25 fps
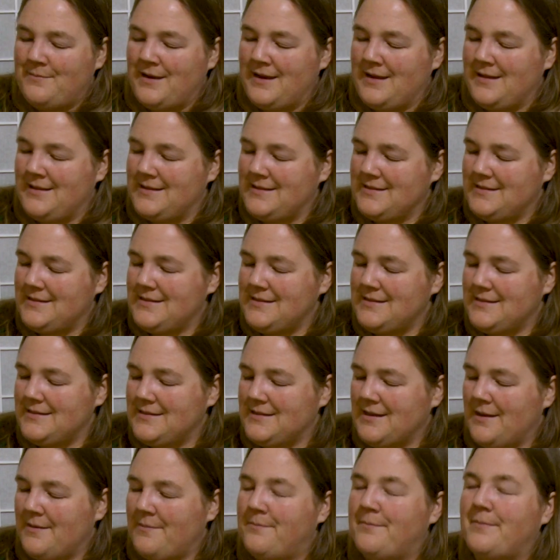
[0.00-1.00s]
But this
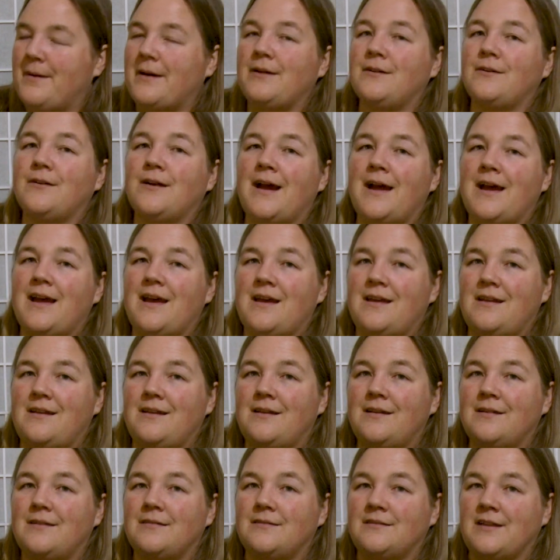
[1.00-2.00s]
is a butterhead
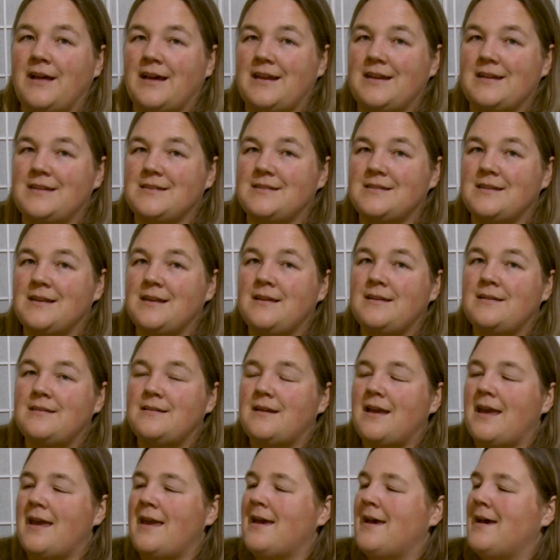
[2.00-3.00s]
lettuce,
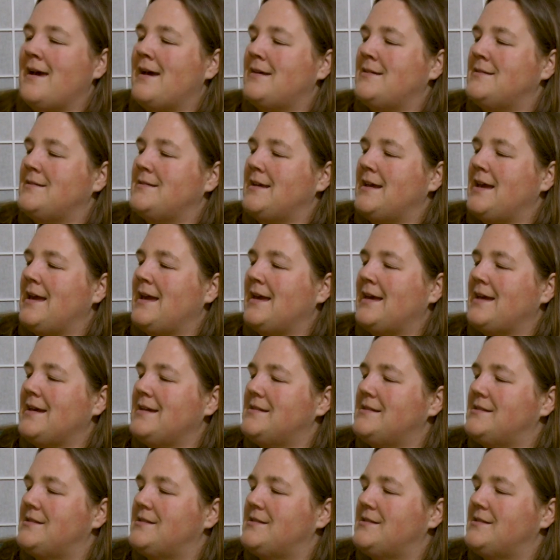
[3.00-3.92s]
and it gets